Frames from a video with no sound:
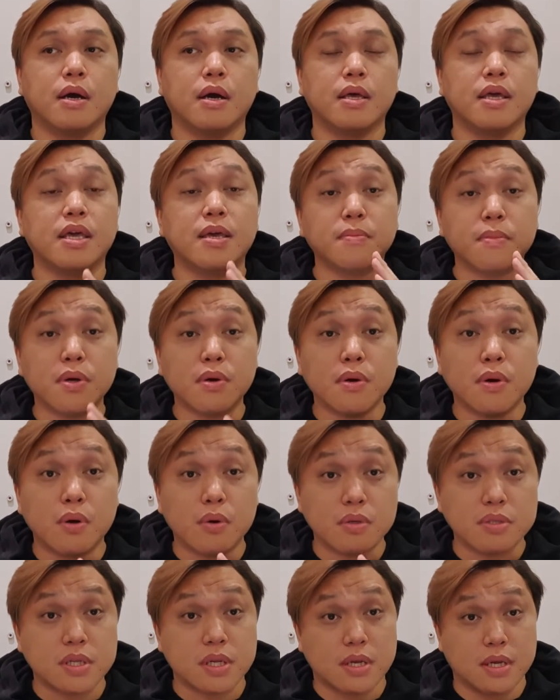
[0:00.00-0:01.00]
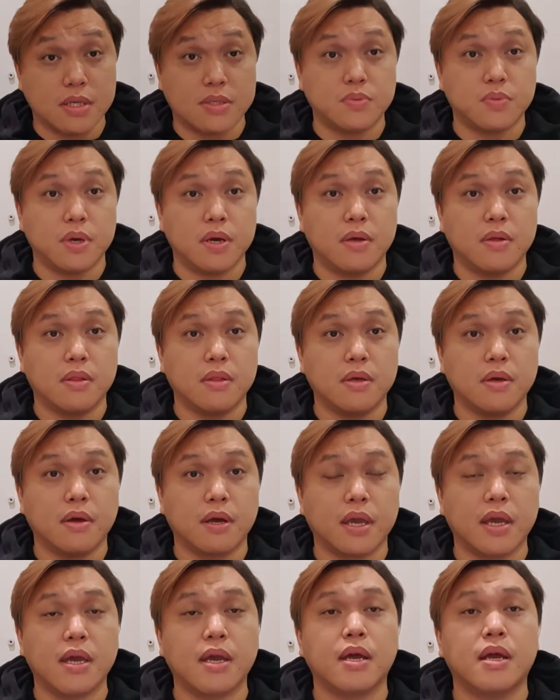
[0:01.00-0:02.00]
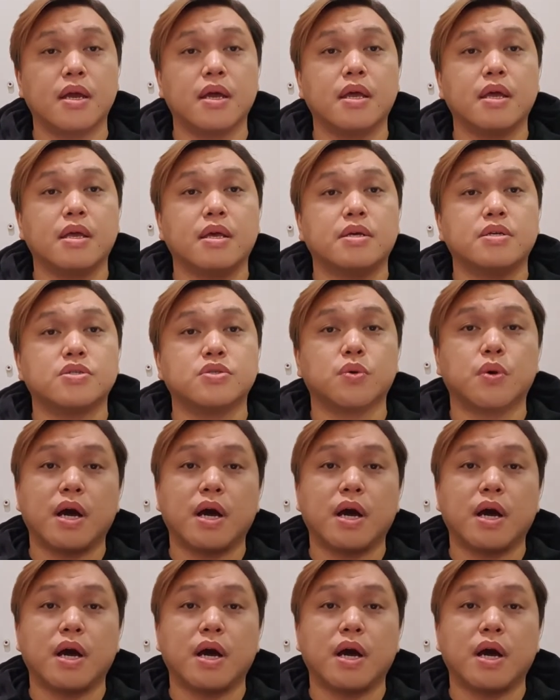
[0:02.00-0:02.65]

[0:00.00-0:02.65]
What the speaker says: email hosting as well. Okay, so